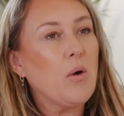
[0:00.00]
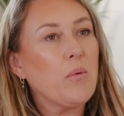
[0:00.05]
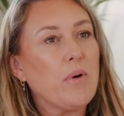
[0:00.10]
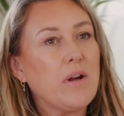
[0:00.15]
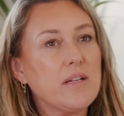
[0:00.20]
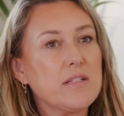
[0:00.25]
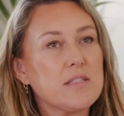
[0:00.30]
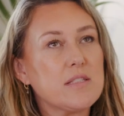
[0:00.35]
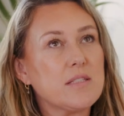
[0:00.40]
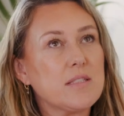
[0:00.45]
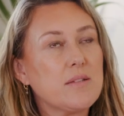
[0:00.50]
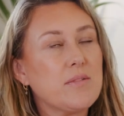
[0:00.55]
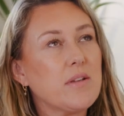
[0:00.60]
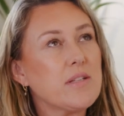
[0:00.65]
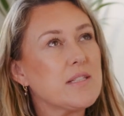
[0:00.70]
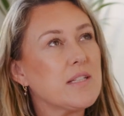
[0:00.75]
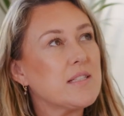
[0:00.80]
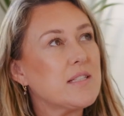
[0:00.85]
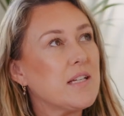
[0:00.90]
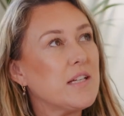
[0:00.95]
right,
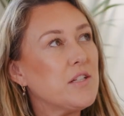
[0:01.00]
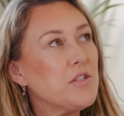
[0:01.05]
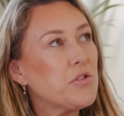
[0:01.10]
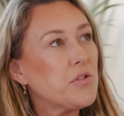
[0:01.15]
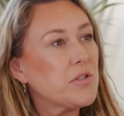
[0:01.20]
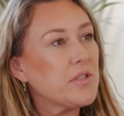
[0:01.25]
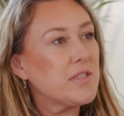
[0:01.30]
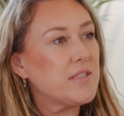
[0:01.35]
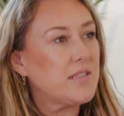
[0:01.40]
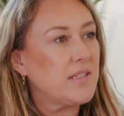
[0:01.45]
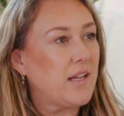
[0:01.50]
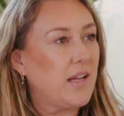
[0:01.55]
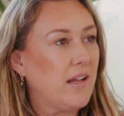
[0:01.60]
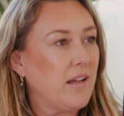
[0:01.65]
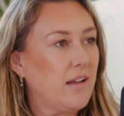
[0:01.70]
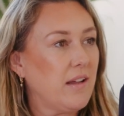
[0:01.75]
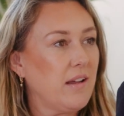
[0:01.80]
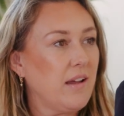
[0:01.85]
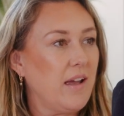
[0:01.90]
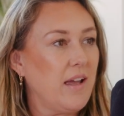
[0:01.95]
because it's
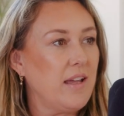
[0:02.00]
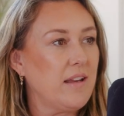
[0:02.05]
interesting,